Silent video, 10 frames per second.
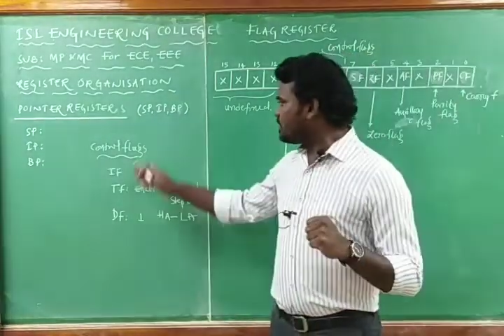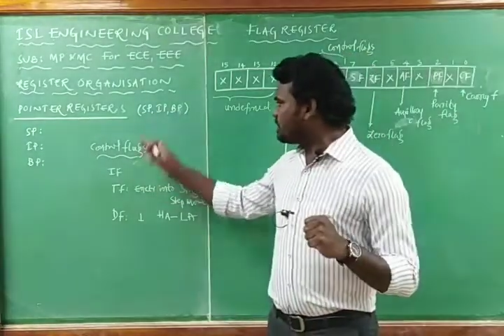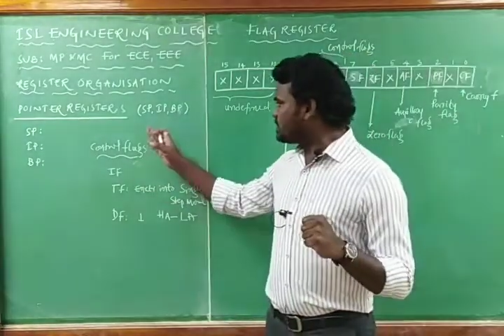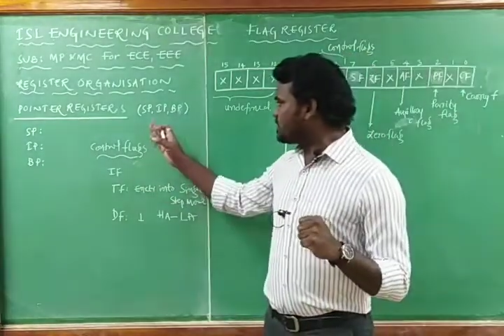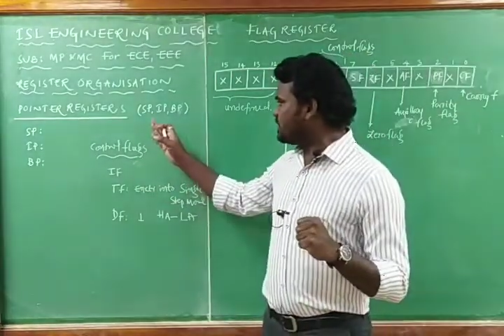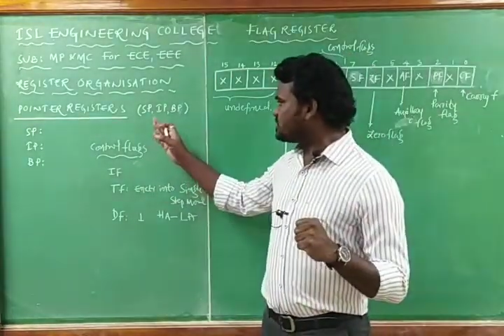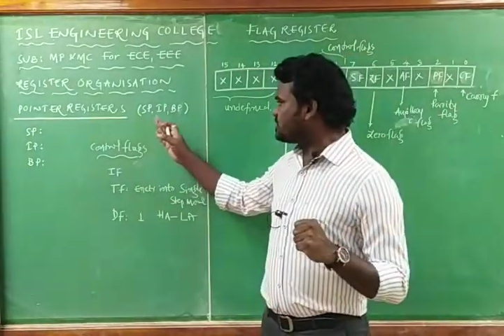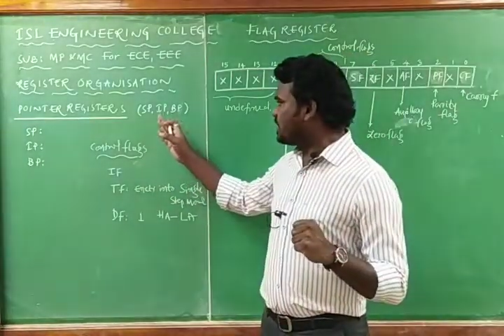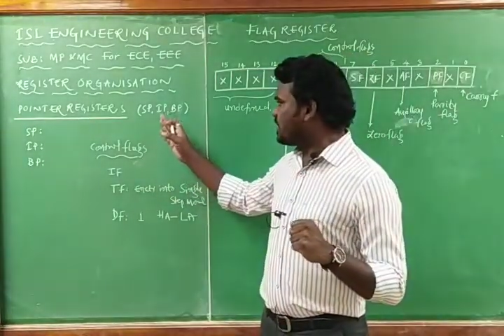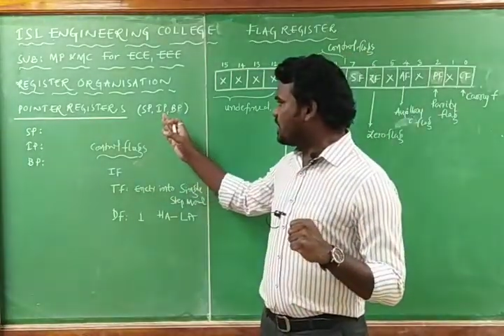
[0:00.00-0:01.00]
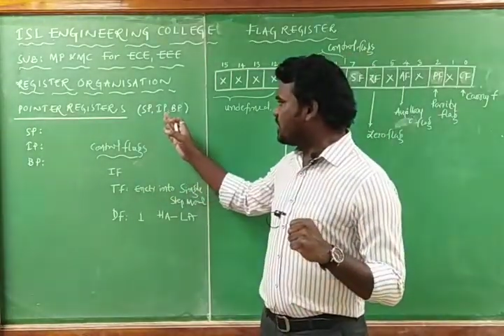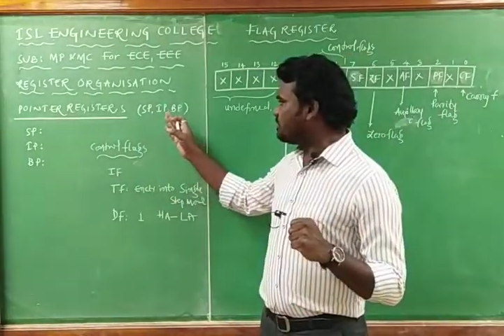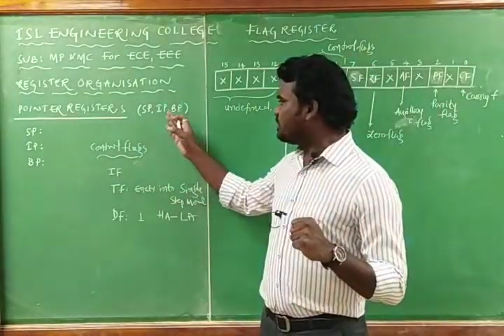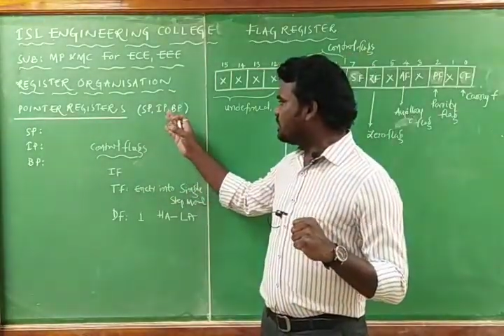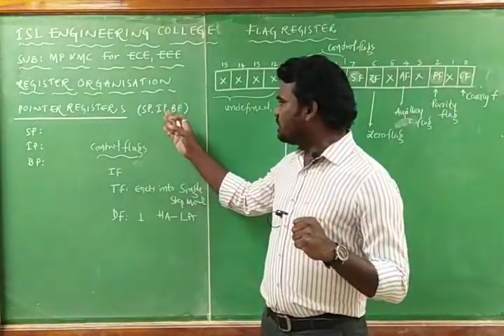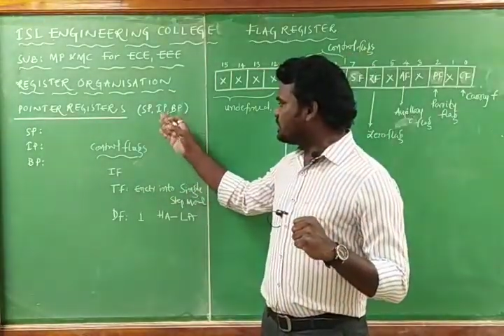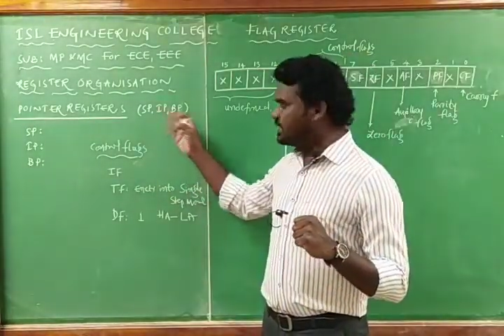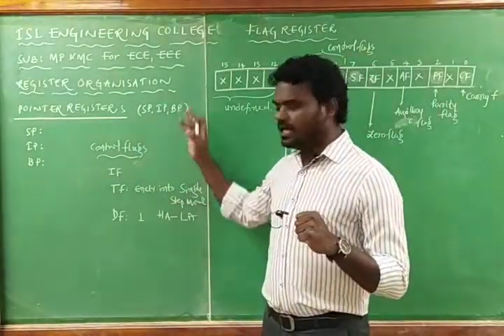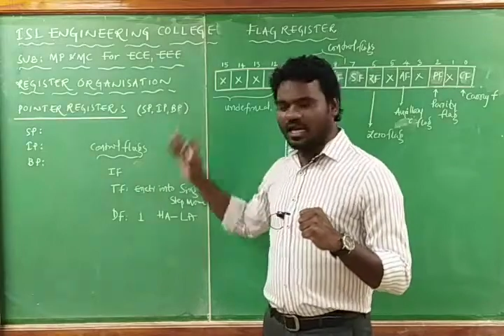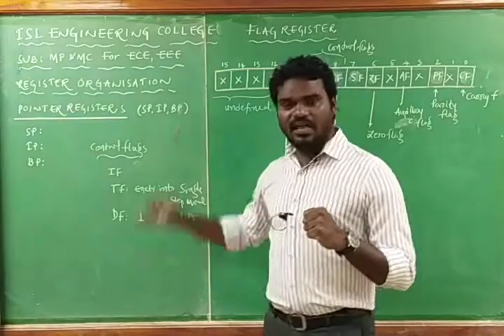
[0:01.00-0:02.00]
this is
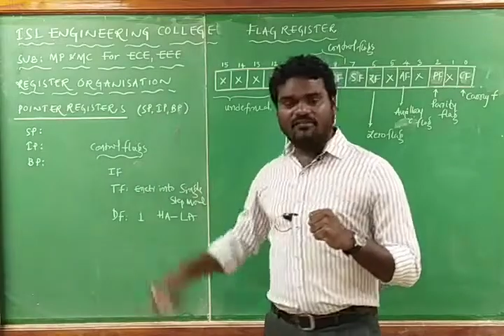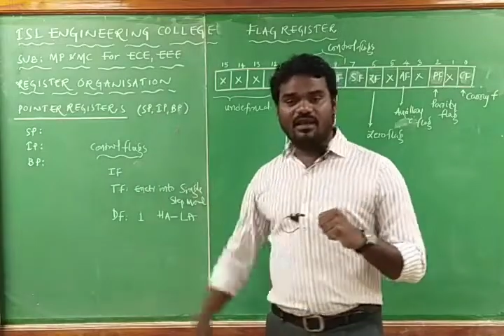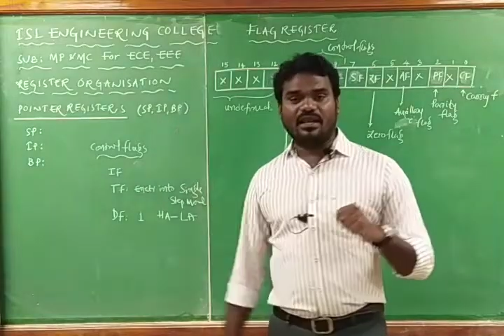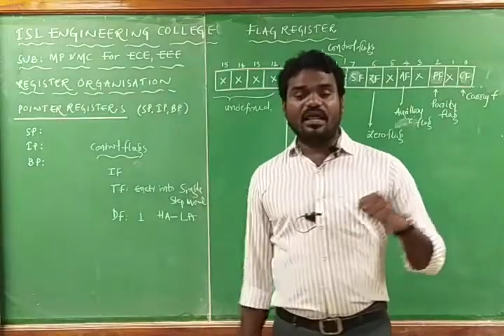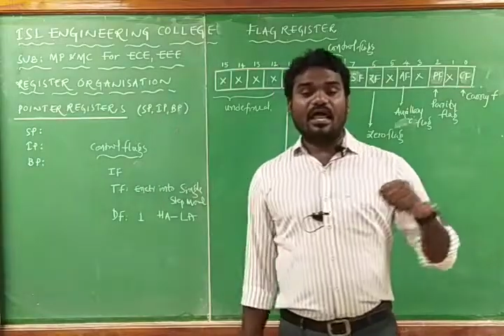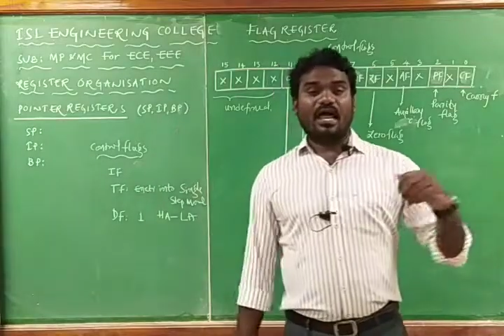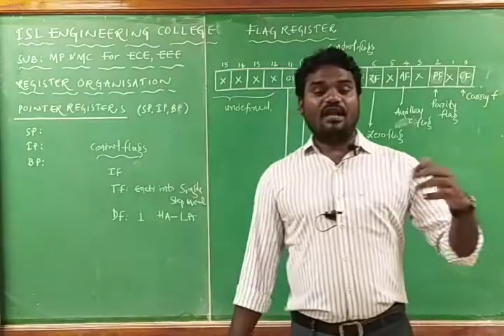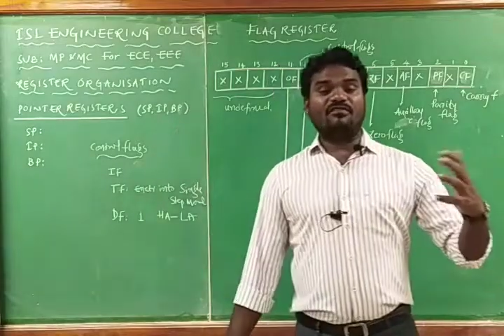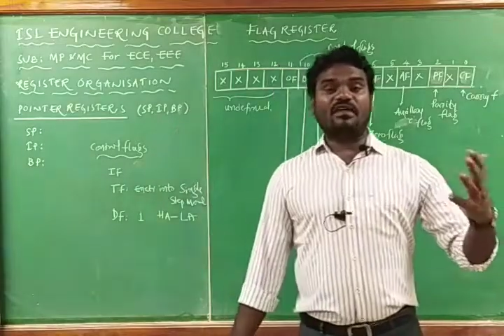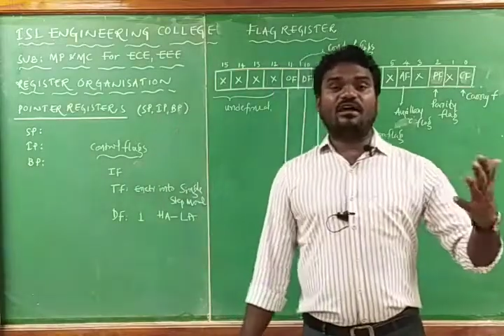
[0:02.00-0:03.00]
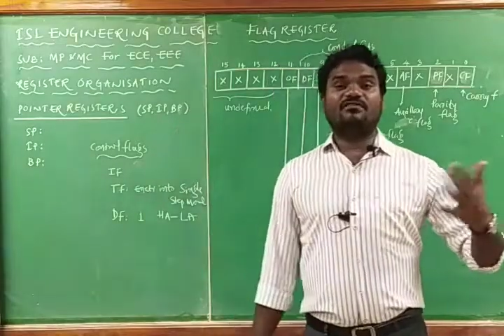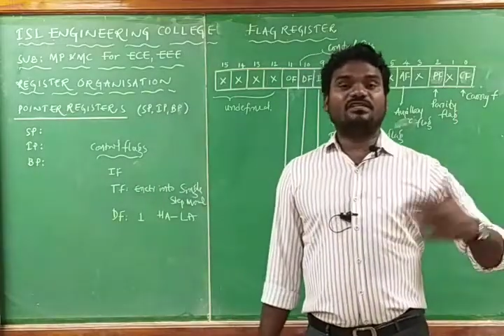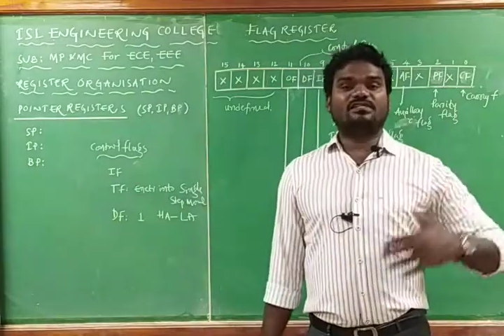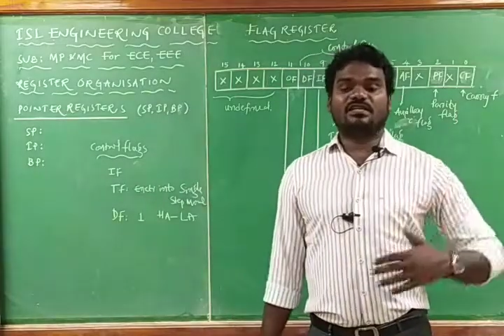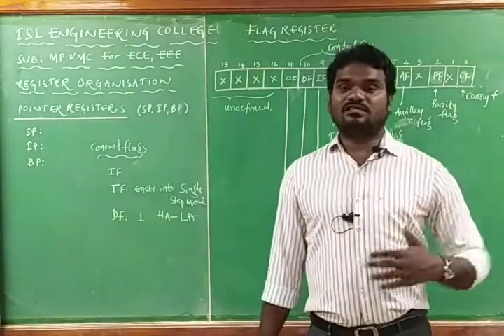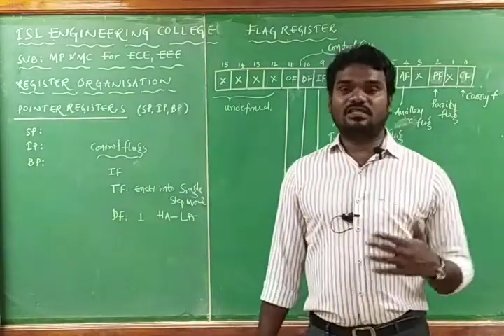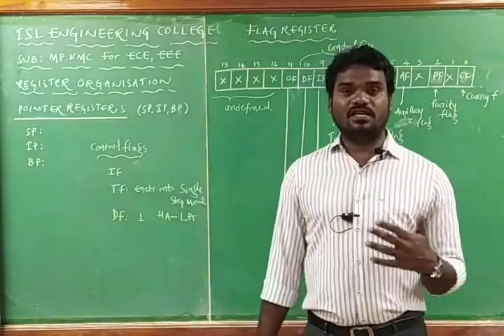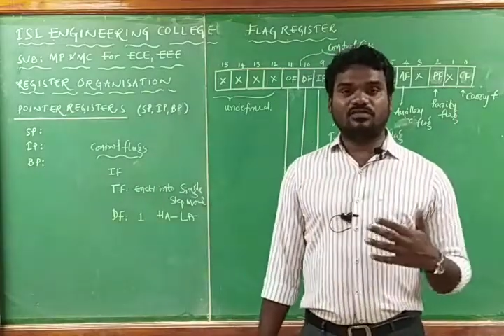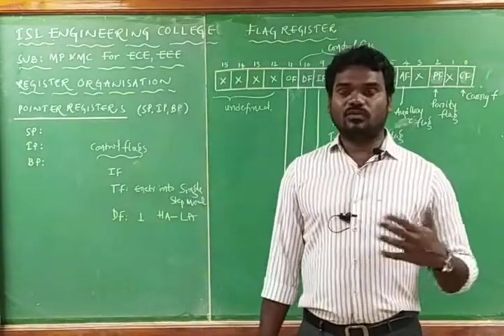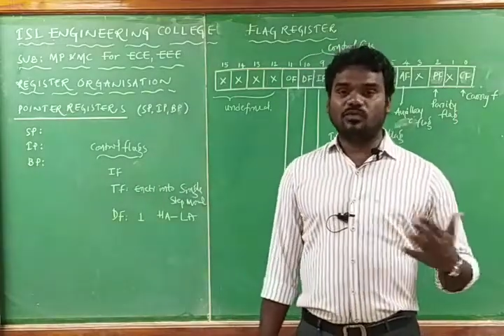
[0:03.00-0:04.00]
3, 11, and we have discussed
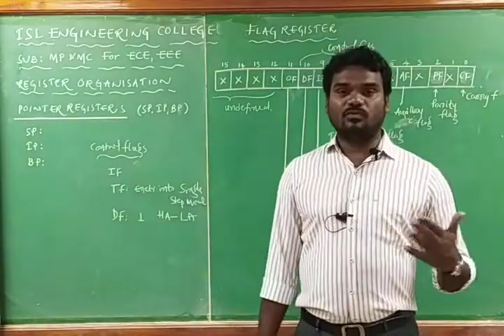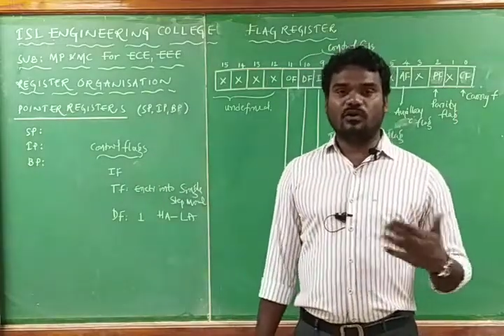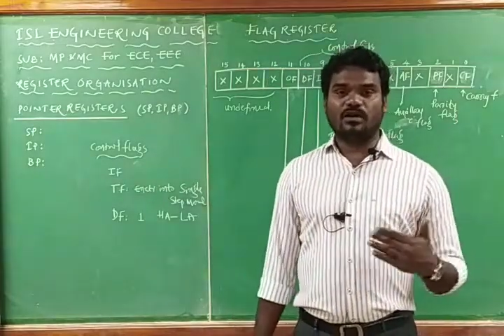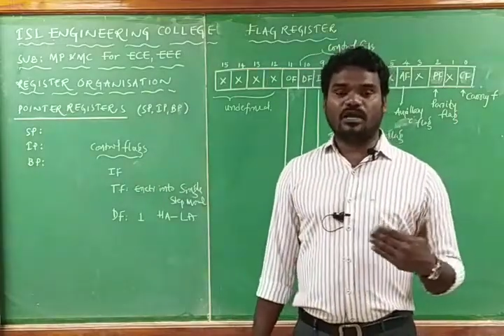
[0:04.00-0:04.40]
the 2 more